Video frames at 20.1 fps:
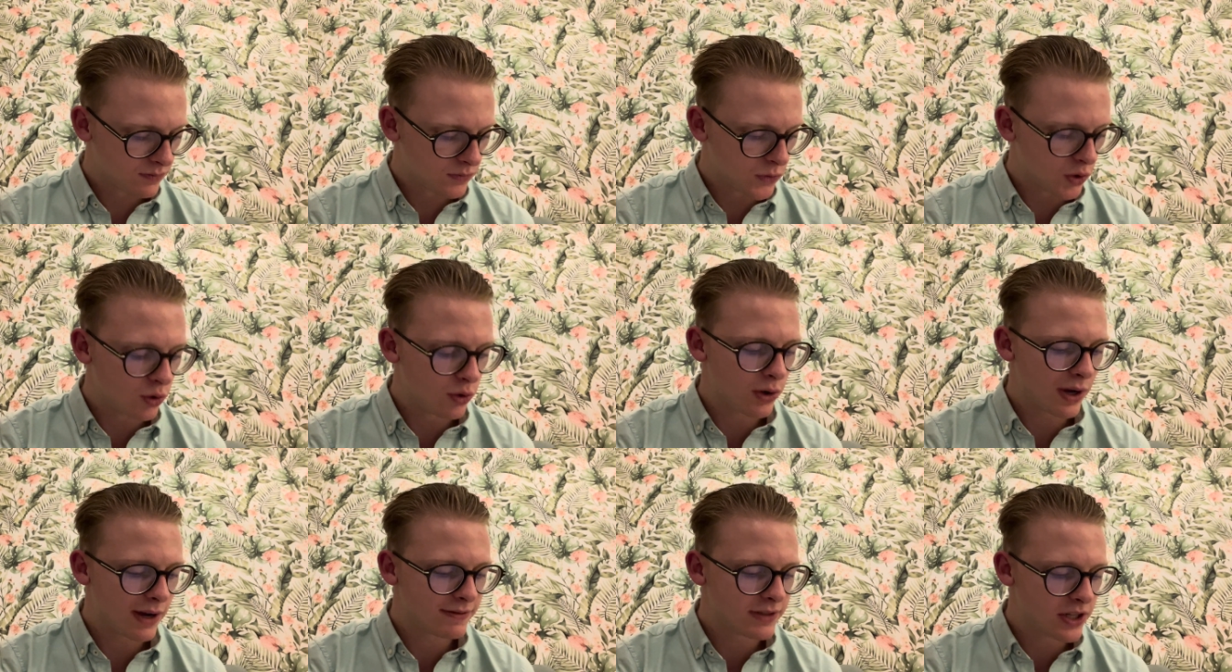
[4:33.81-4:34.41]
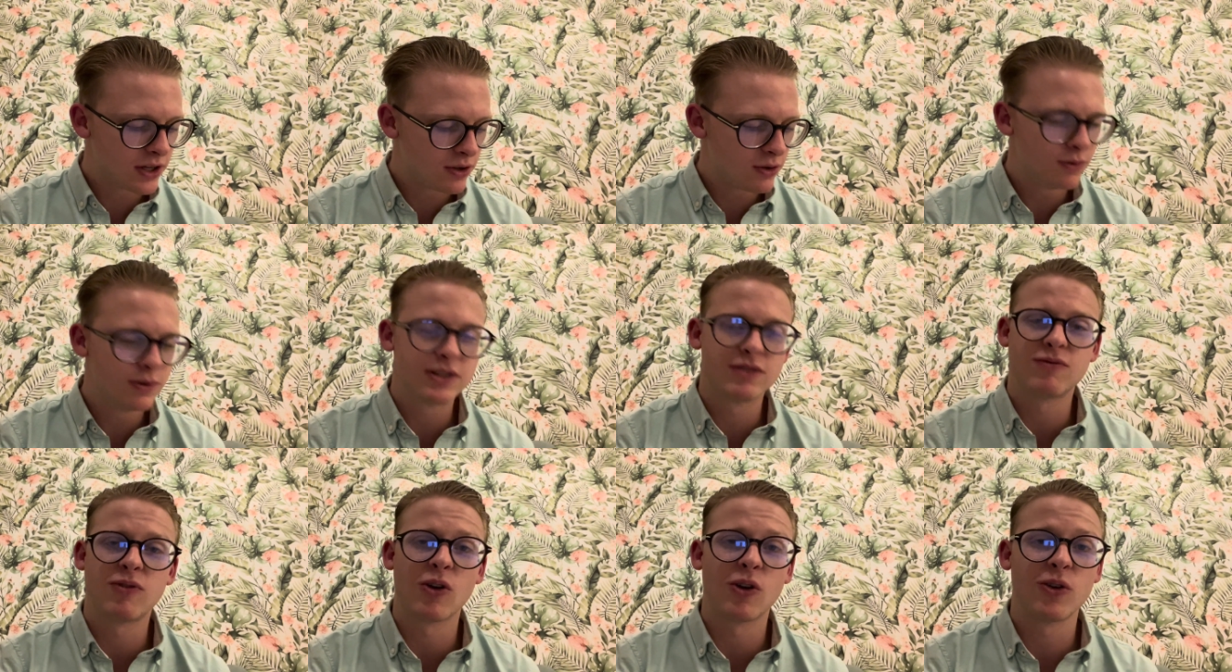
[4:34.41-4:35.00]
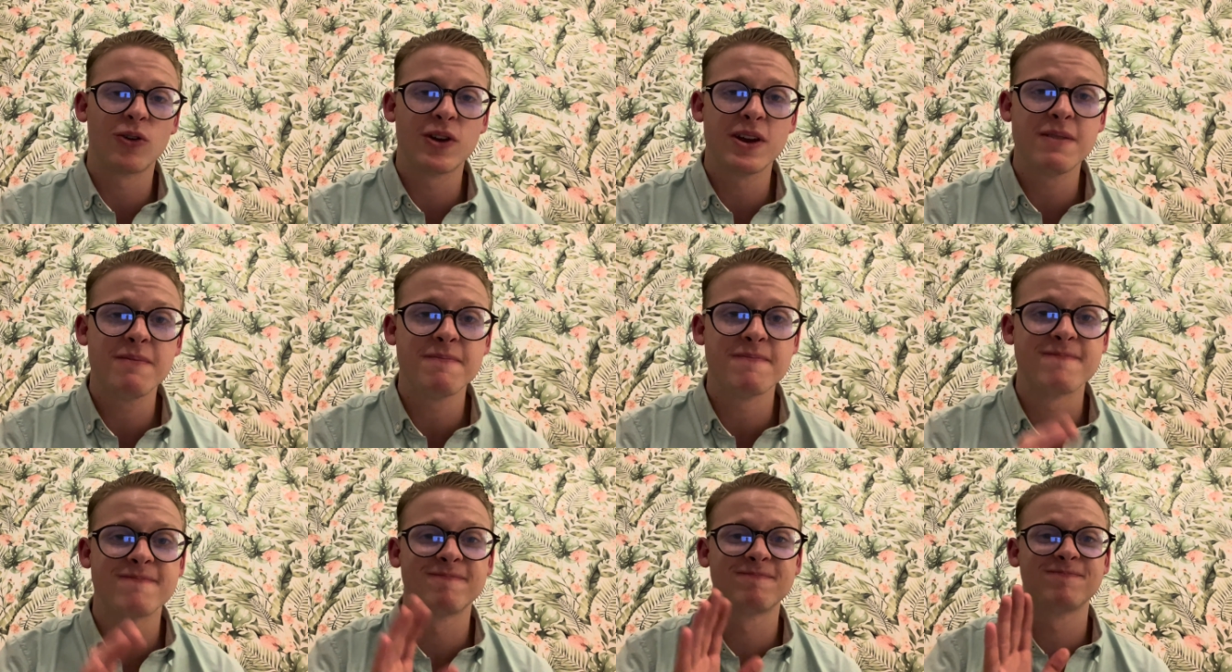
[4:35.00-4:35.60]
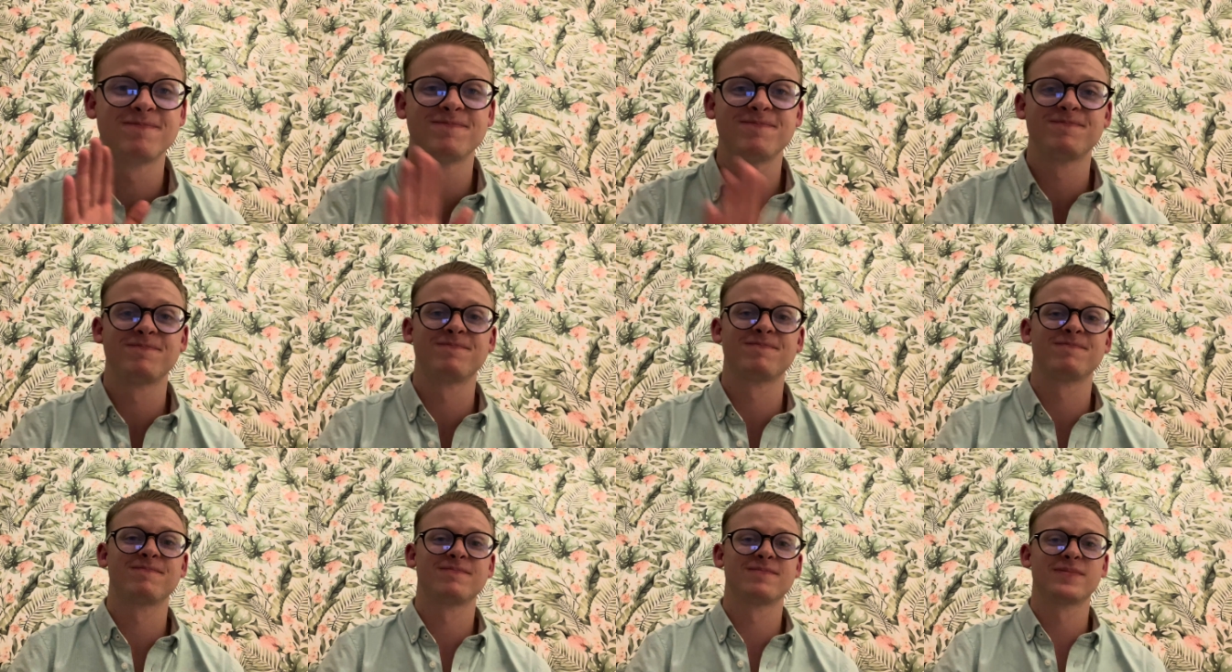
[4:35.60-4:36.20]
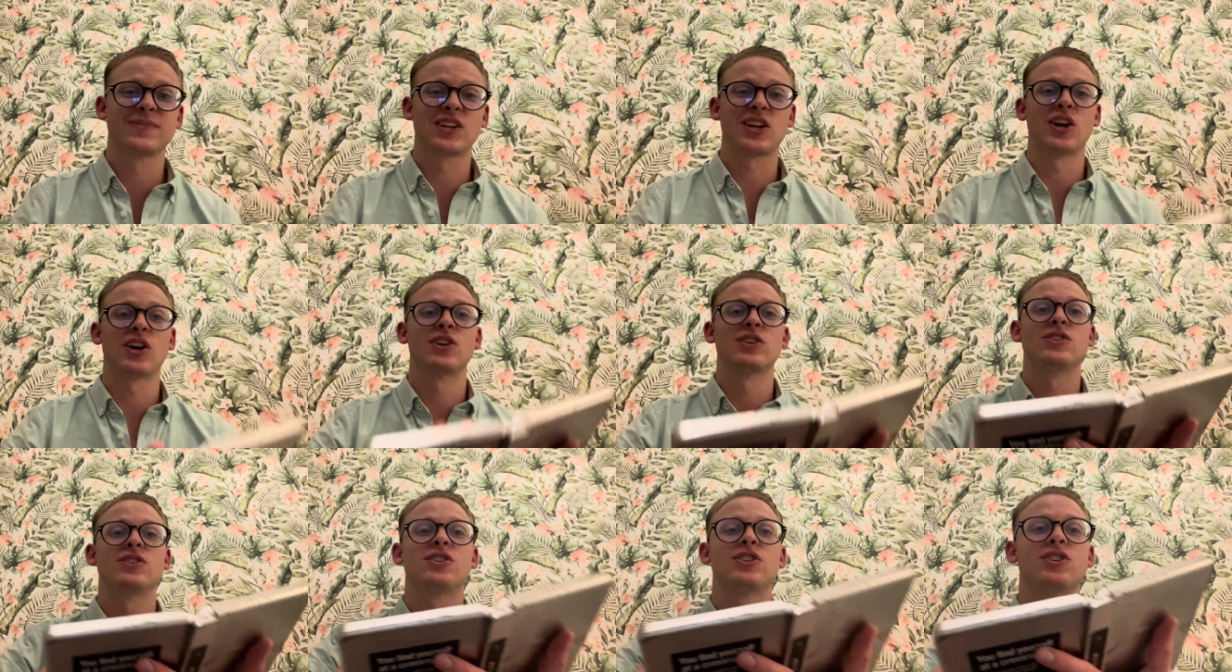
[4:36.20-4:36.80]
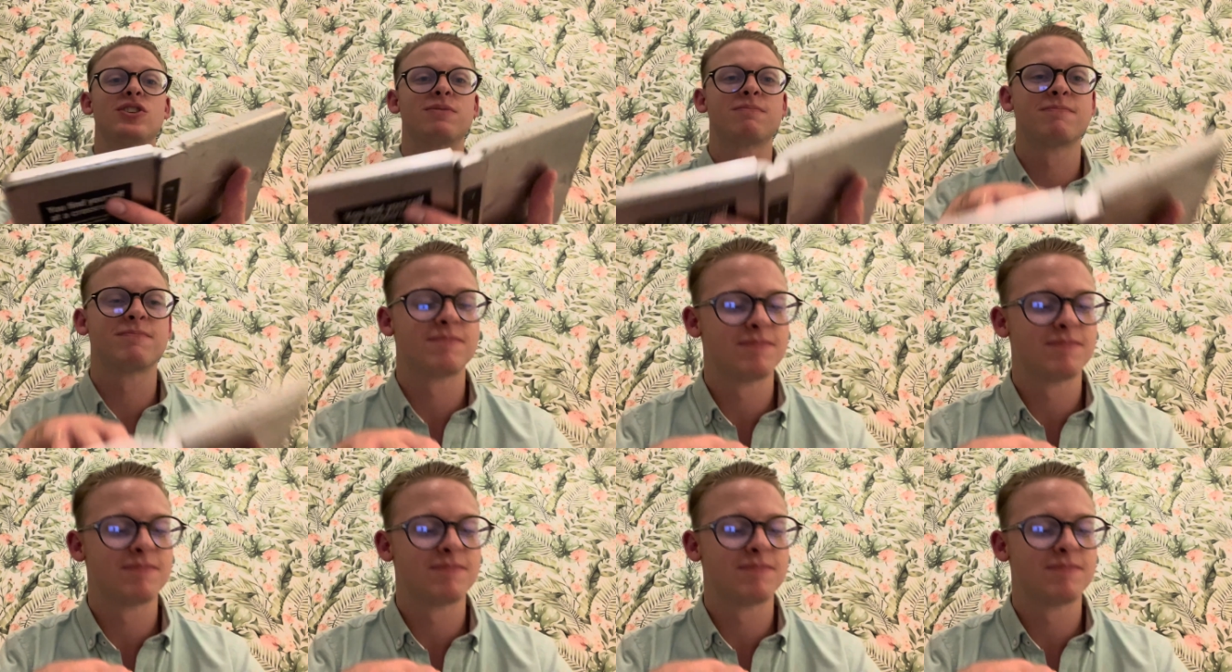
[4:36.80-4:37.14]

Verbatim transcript: All you have to do is follow him because